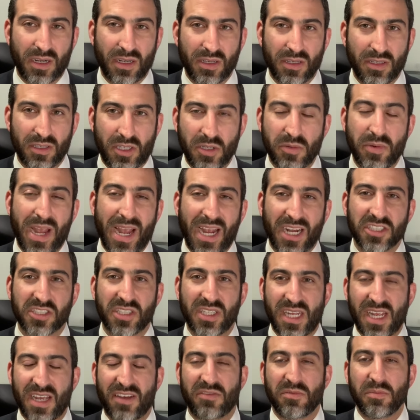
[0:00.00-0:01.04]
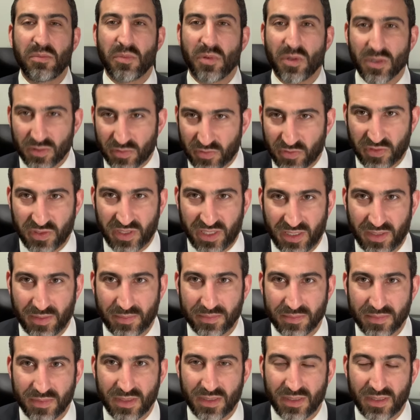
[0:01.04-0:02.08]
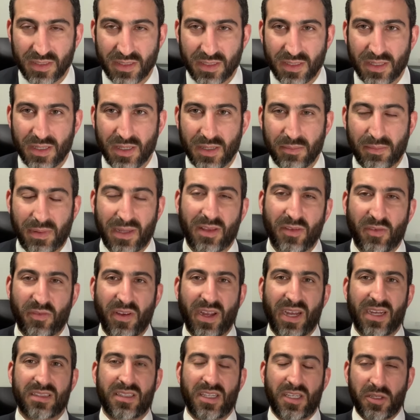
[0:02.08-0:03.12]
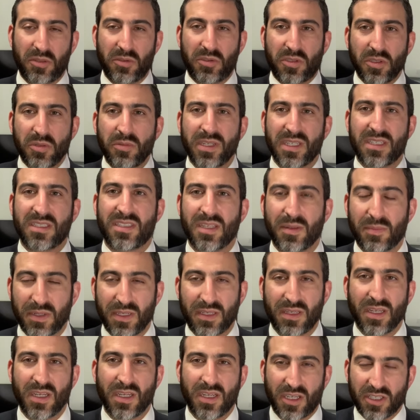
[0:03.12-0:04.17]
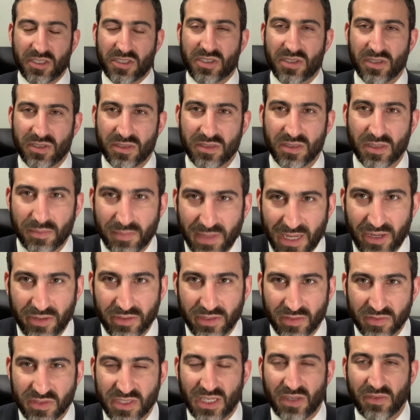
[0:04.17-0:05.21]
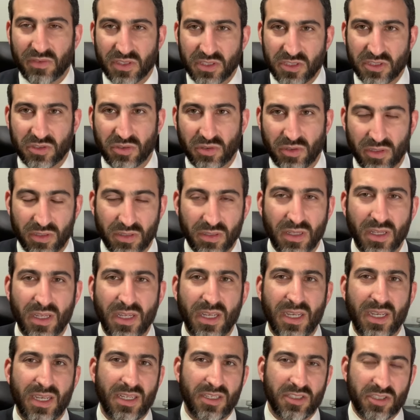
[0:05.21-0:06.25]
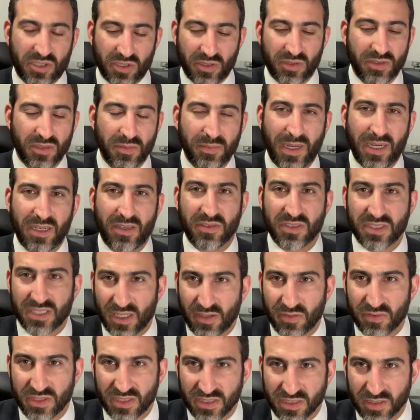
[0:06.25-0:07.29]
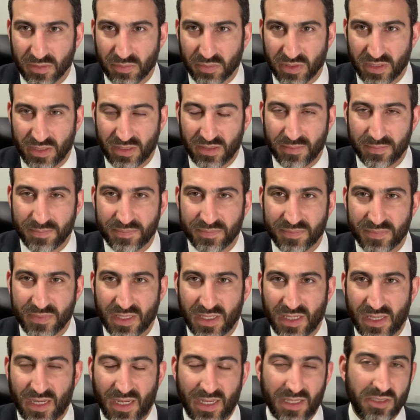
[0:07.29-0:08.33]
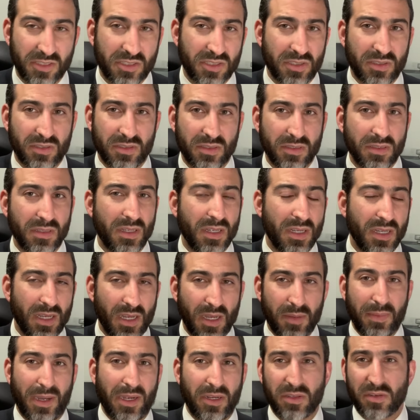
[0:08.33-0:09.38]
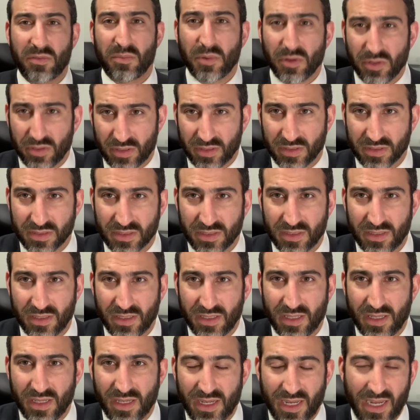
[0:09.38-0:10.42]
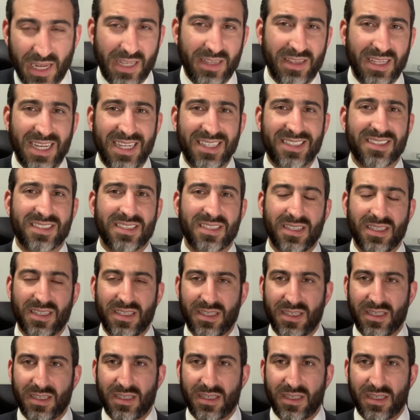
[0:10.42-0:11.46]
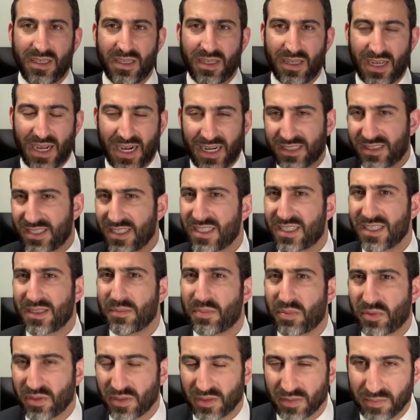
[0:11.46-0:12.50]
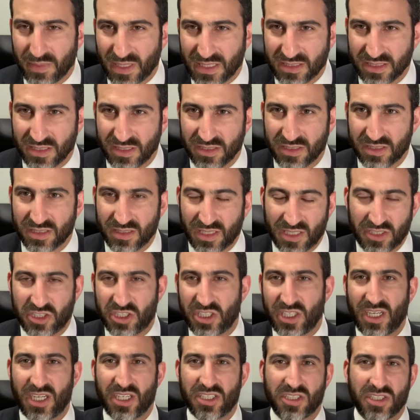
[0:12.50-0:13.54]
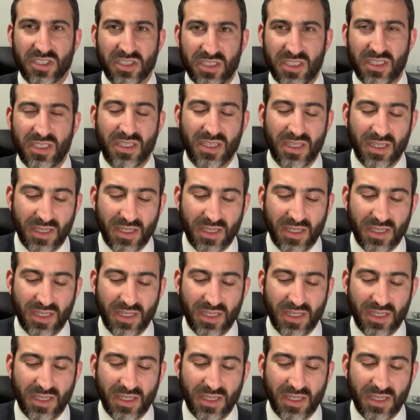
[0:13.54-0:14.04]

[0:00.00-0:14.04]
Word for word: do you actually have more freedom by the fact that you do exhibit a certain amount of self-control, a certain amount of self-discipline, and a certain amount of morals? And that's, I think, an important message that she actually